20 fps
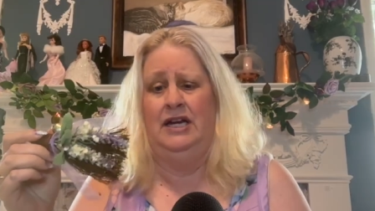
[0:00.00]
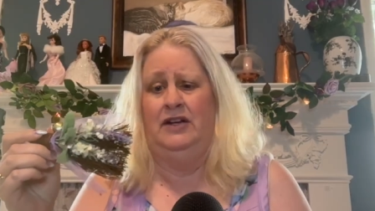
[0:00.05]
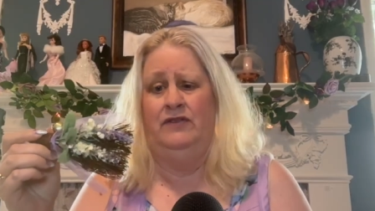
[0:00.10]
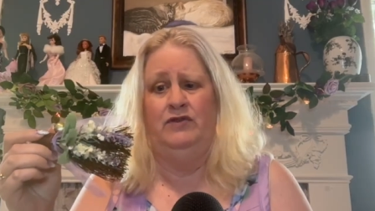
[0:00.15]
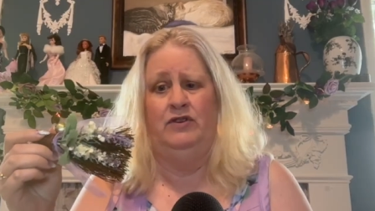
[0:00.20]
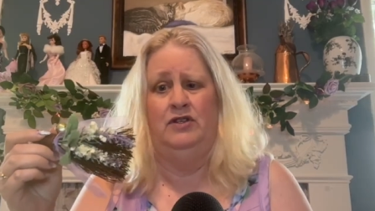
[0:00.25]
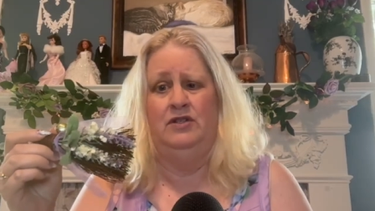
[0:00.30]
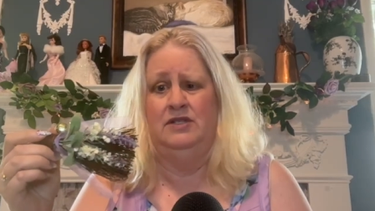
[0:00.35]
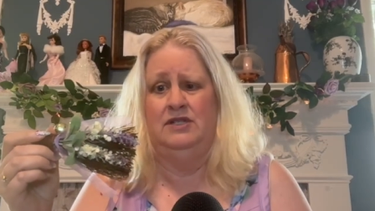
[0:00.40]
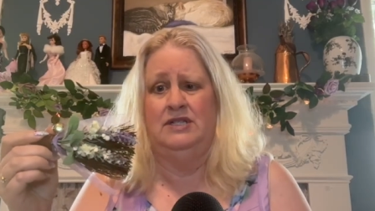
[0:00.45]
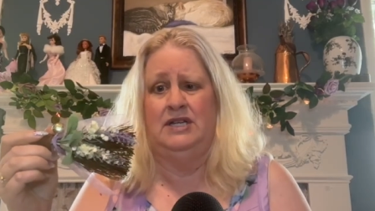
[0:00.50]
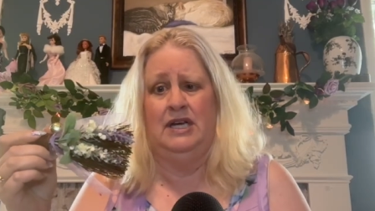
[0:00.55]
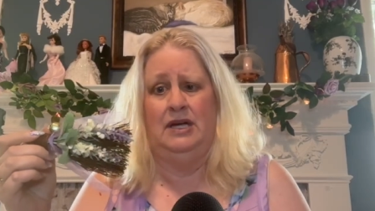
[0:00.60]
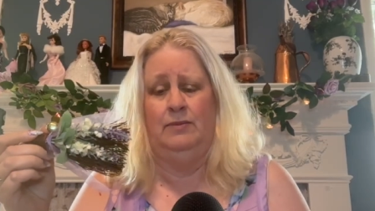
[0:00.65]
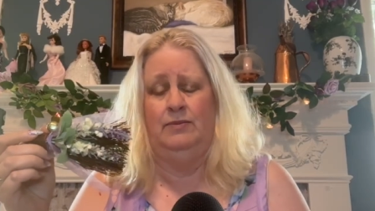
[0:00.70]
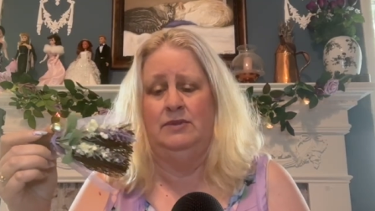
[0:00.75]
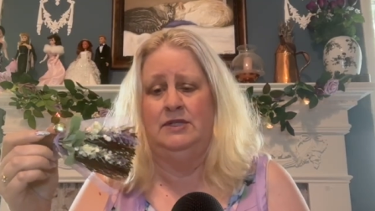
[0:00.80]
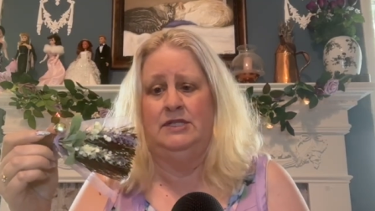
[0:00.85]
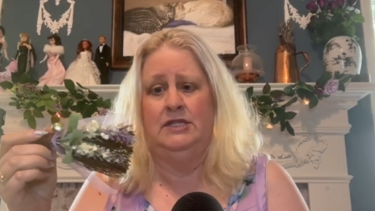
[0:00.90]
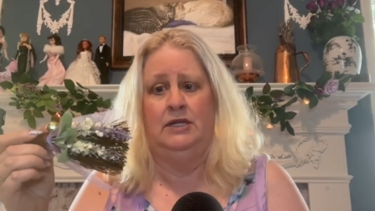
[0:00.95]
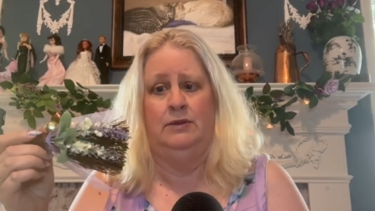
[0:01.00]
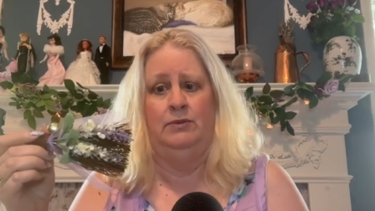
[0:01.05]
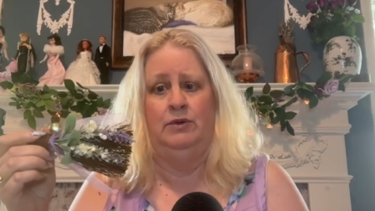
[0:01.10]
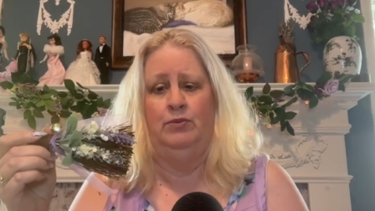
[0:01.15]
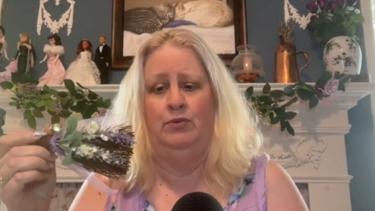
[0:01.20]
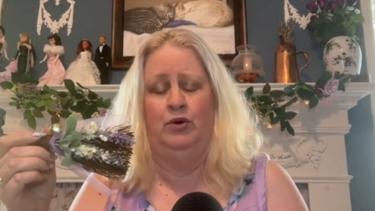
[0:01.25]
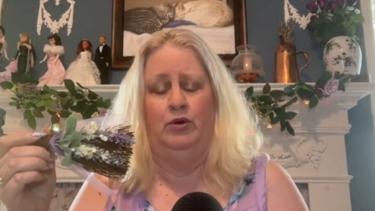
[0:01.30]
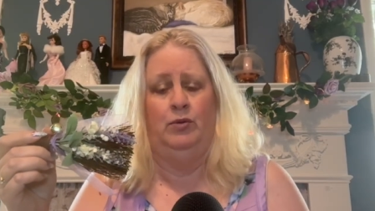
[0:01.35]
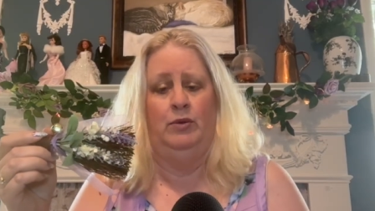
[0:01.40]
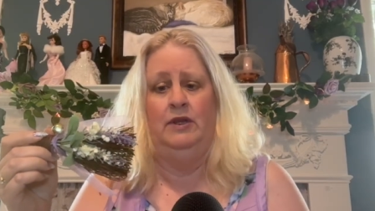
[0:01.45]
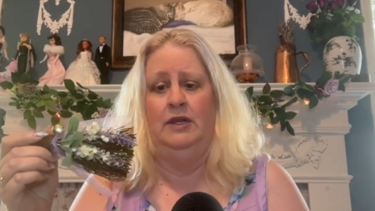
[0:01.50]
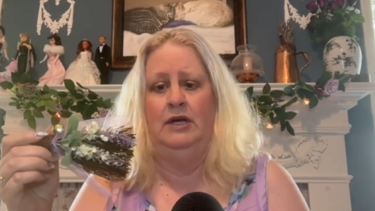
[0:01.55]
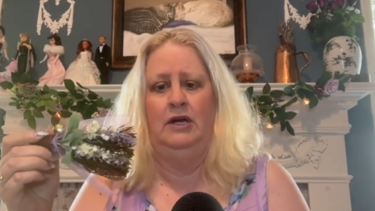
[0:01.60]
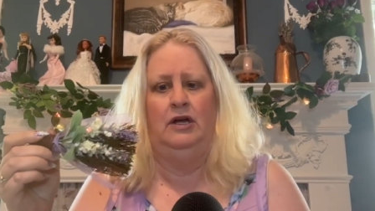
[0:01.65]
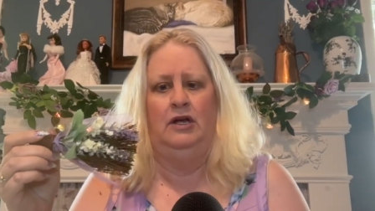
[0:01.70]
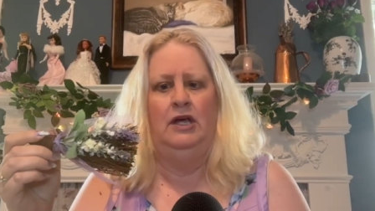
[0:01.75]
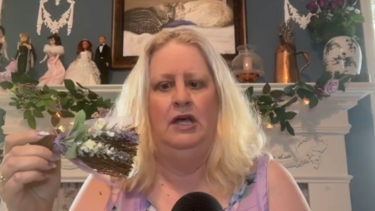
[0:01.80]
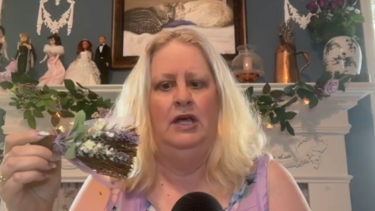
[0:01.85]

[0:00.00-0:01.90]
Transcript: If you just type cinnamon broom in there,